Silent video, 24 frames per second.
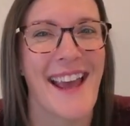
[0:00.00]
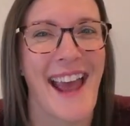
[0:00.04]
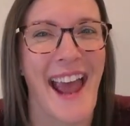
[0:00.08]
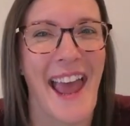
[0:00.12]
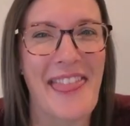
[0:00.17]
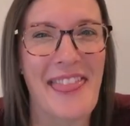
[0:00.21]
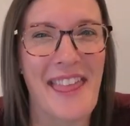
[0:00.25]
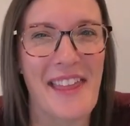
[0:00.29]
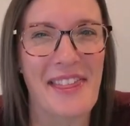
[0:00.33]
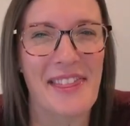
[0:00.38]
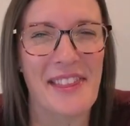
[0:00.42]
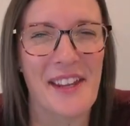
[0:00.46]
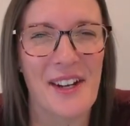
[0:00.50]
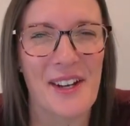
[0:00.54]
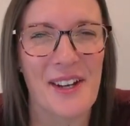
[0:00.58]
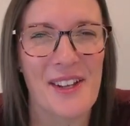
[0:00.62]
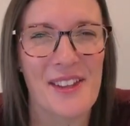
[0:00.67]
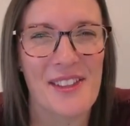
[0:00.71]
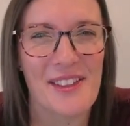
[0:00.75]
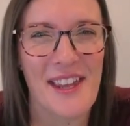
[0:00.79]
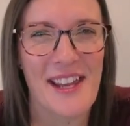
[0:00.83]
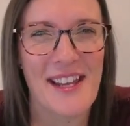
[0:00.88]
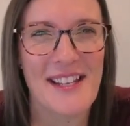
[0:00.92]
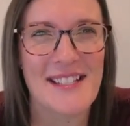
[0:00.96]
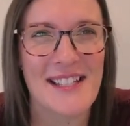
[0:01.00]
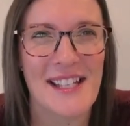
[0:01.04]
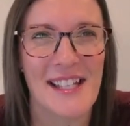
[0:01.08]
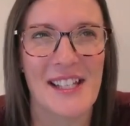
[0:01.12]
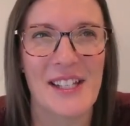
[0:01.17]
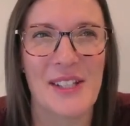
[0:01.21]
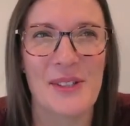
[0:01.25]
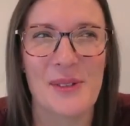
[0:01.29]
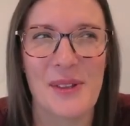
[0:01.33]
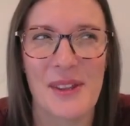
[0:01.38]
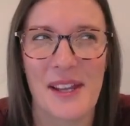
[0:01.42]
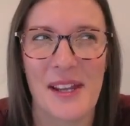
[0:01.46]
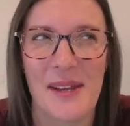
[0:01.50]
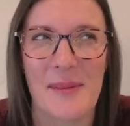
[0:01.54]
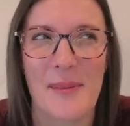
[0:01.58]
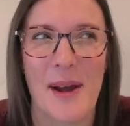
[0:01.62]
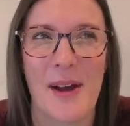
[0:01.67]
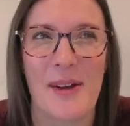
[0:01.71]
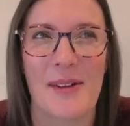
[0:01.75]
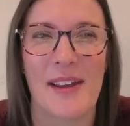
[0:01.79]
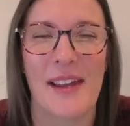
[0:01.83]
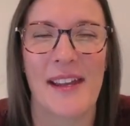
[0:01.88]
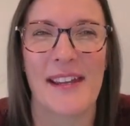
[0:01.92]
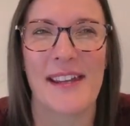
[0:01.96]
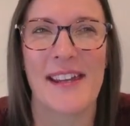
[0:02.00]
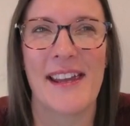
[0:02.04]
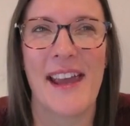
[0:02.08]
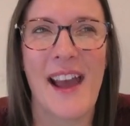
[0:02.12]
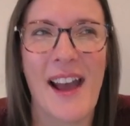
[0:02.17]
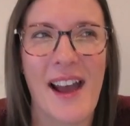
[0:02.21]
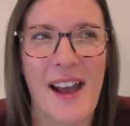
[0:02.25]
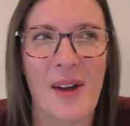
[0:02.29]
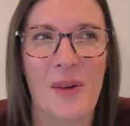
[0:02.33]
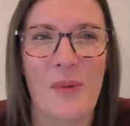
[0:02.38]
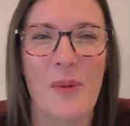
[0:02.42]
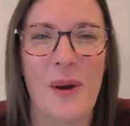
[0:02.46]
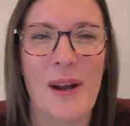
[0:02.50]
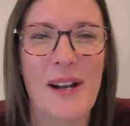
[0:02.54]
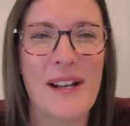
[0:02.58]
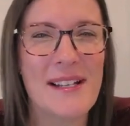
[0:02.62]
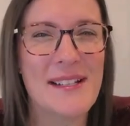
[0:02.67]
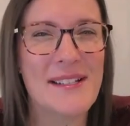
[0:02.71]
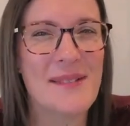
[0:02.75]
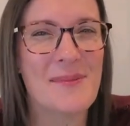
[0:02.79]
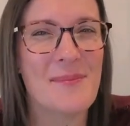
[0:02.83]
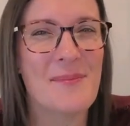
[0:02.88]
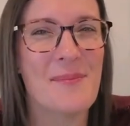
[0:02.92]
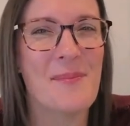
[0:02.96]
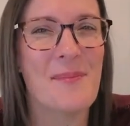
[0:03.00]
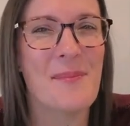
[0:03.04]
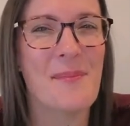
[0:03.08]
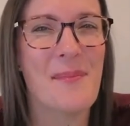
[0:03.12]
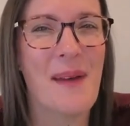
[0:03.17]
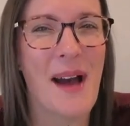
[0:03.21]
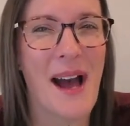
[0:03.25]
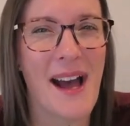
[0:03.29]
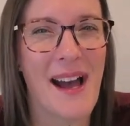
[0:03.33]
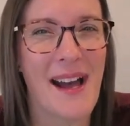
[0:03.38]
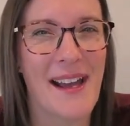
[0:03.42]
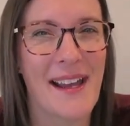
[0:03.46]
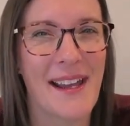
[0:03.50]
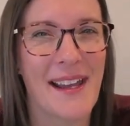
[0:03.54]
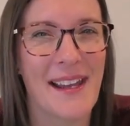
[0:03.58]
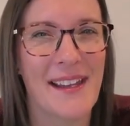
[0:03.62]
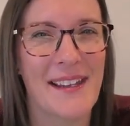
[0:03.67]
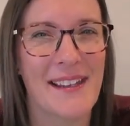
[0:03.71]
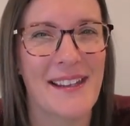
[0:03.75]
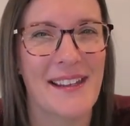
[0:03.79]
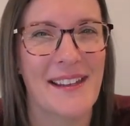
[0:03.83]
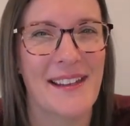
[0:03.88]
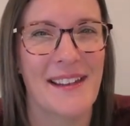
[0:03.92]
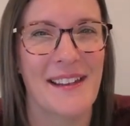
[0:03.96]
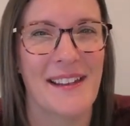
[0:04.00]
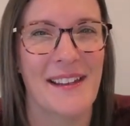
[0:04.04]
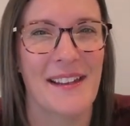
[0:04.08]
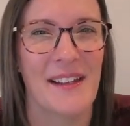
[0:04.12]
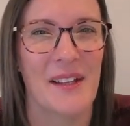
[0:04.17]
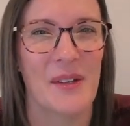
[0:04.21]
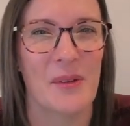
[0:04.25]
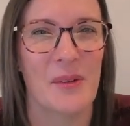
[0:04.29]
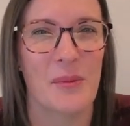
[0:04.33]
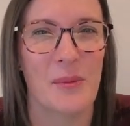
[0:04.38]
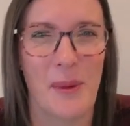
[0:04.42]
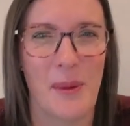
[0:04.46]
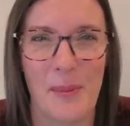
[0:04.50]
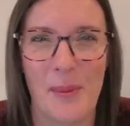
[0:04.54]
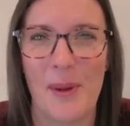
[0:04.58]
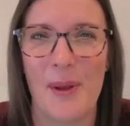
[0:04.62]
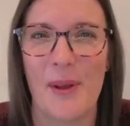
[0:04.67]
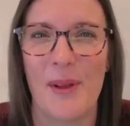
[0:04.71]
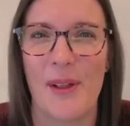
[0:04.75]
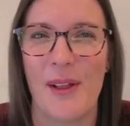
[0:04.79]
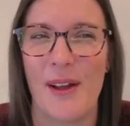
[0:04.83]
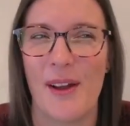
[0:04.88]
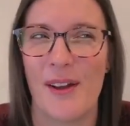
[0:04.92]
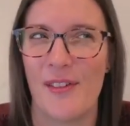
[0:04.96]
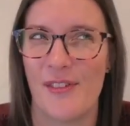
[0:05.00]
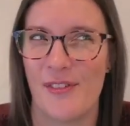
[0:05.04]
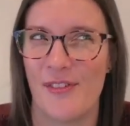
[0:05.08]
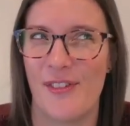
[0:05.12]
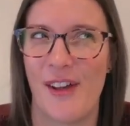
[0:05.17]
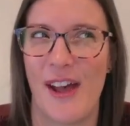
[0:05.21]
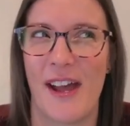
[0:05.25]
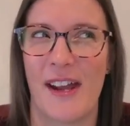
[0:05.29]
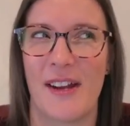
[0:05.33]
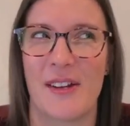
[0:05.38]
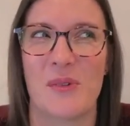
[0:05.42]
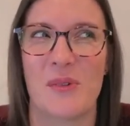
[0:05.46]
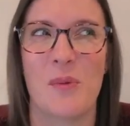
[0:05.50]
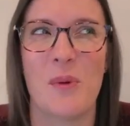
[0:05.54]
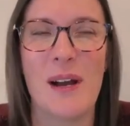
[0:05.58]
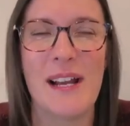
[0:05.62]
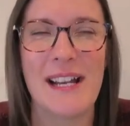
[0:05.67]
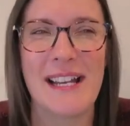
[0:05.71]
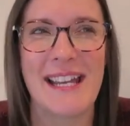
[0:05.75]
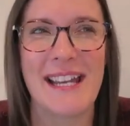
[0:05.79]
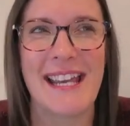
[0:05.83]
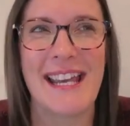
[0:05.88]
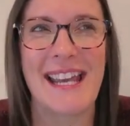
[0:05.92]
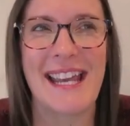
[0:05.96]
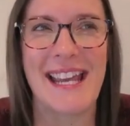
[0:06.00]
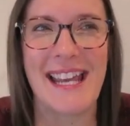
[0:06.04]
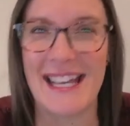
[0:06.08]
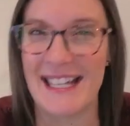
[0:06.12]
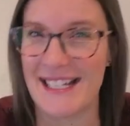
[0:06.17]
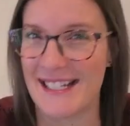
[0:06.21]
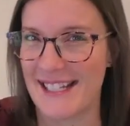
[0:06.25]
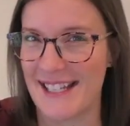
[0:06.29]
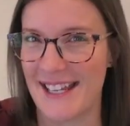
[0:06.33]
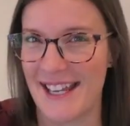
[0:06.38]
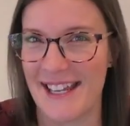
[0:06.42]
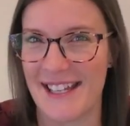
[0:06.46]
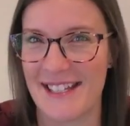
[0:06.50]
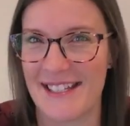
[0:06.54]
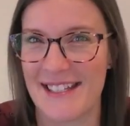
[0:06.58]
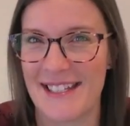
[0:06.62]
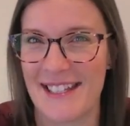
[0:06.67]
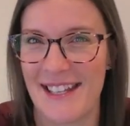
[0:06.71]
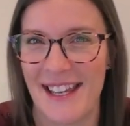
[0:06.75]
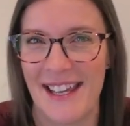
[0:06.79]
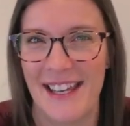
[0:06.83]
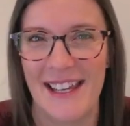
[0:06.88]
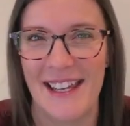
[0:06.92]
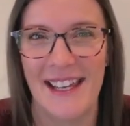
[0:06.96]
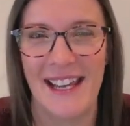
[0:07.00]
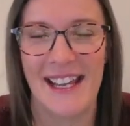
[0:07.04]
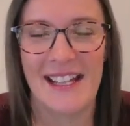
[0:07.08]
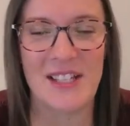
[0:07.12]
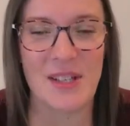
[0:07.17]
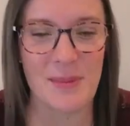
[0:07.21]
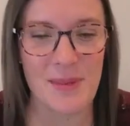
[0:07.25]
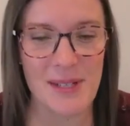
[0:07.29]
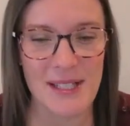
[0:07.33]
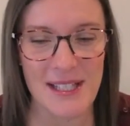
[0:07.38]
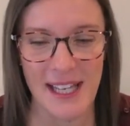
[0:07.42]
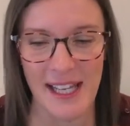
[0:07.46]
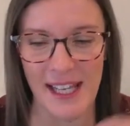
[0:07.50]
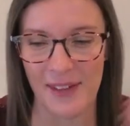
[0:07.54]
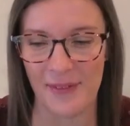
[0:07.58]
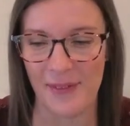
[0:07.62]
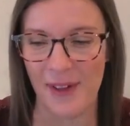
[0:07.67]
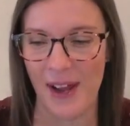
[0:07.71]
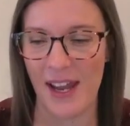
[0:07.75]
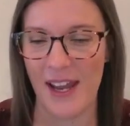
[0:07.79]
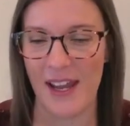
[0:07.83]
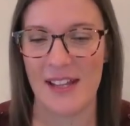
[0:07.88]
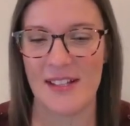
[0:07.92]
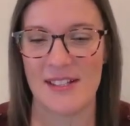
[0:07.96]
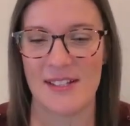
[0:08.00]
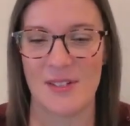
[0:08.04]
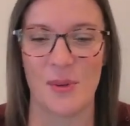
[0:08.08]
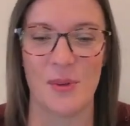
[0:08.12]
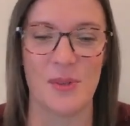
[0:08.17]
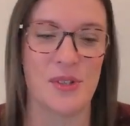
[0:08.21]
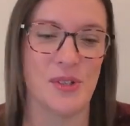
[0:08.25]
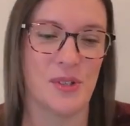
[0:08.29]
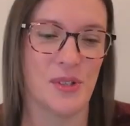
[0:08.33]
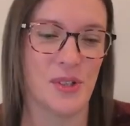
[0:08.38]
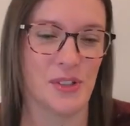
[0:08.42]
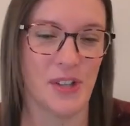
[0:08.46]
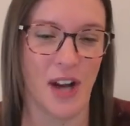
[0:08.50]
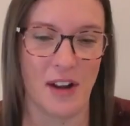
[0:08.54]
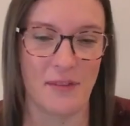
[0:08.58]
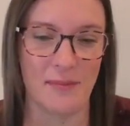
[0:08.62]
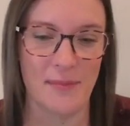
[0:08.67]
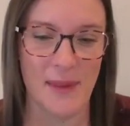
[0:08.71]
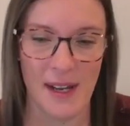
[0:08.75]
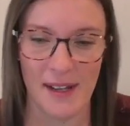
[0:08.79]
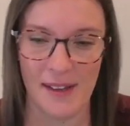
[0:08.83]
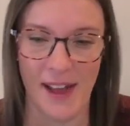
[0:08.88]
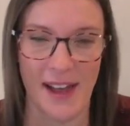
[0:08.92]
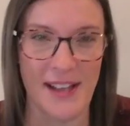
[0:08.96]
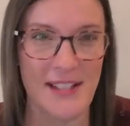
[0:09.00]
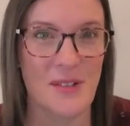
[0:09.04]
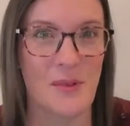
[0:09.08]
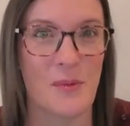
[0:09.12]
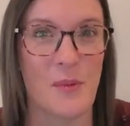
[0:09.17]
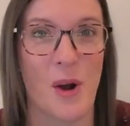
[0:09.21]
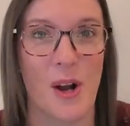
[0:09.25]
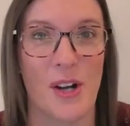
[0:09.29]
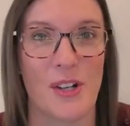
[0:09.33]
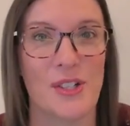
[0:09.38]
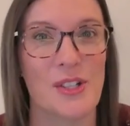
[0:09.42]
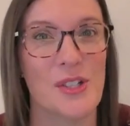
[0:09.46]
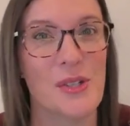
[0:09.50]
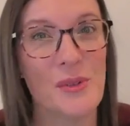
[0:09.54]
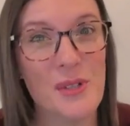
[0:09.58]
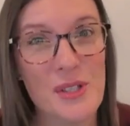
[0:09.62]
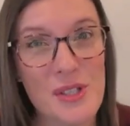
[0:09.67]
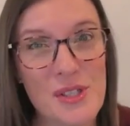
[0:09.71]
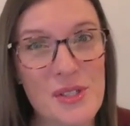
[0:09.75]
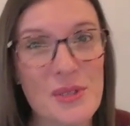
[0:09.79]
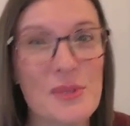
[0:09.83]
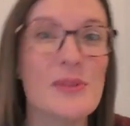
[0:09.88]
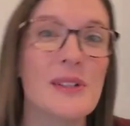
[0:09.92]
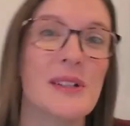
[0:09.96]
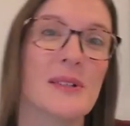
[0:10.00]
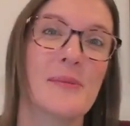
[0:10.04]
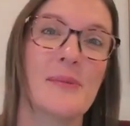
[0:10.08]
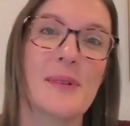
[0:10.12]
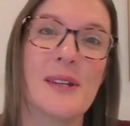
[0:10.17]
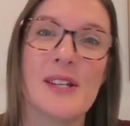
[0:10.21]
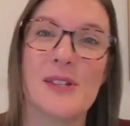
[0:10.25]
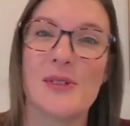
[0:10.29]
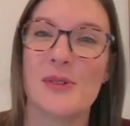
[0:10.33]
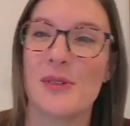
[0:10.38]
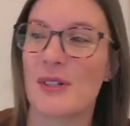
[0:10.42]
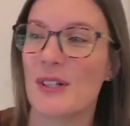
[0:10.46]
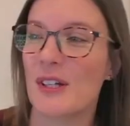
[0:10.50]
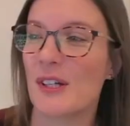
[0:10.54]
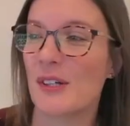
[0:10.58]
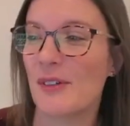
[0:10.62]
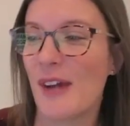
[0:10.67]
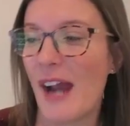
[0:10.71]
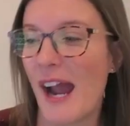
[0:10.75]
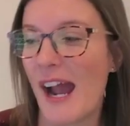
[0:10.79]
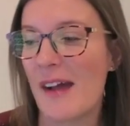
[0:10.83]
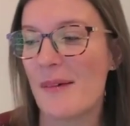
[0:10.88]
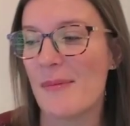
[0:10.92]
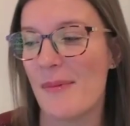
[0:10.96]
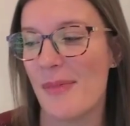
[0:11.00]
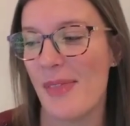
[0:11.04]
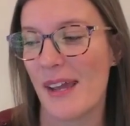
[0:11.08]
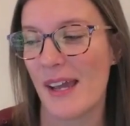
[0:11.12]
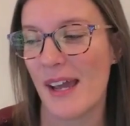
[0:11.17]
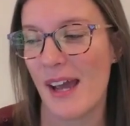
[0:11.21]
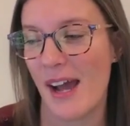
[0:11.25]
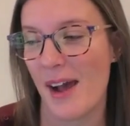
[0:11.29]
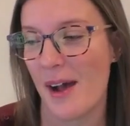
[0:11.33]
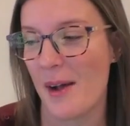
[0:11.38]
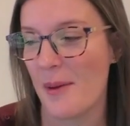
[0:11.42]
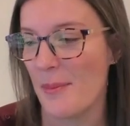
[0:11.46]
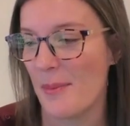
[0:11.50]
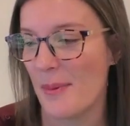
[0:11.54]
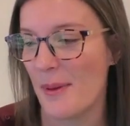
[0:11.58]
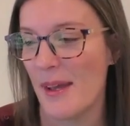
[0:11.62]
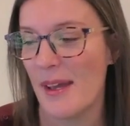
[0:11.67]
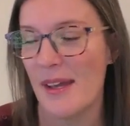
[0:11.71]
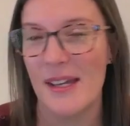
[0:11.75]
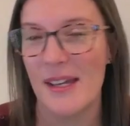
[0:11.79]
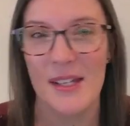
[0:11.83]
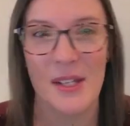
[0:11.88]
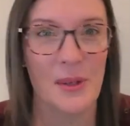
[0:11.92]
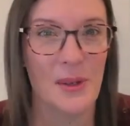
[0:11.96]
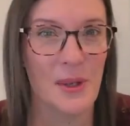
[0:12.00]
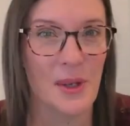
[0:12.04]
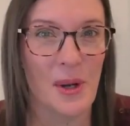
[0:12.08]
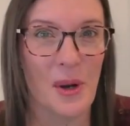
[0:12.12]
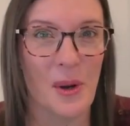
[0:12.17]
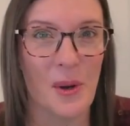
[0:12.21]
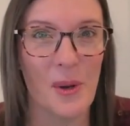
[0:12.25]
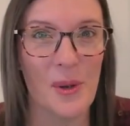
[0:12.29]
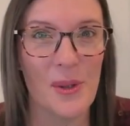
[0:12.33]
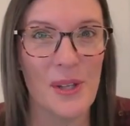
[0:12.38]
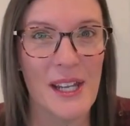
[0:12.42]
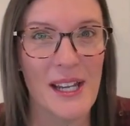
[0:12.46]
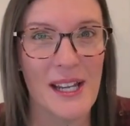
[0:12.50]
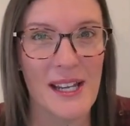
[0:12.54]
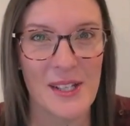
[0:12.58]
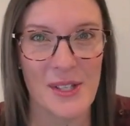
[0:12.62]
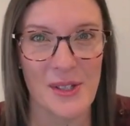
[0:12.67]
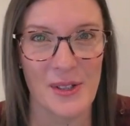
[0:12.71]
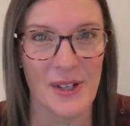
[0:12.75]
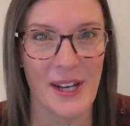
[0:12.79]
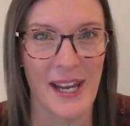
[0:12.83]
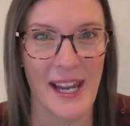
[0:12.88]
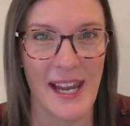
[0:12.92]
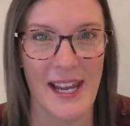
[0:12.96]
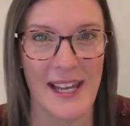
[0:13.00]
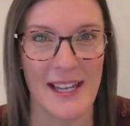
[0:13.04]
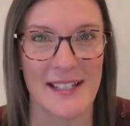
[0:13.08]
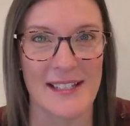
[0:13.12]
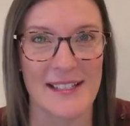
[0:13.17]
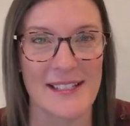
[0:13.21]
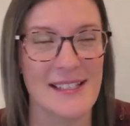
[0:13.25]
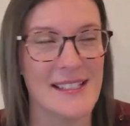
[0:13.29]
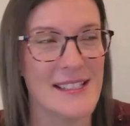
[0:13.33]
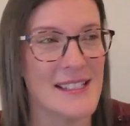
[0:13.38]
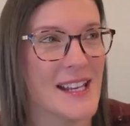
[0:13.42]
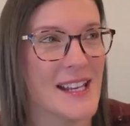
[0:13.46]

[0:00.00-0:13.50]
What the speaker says: and that there are things that you think about like, yeah, what is my ripple effect? What is it? It's almost like if I told you to grab me a glass of water, you could do it because you could grab the cup, you could hold it in your hand,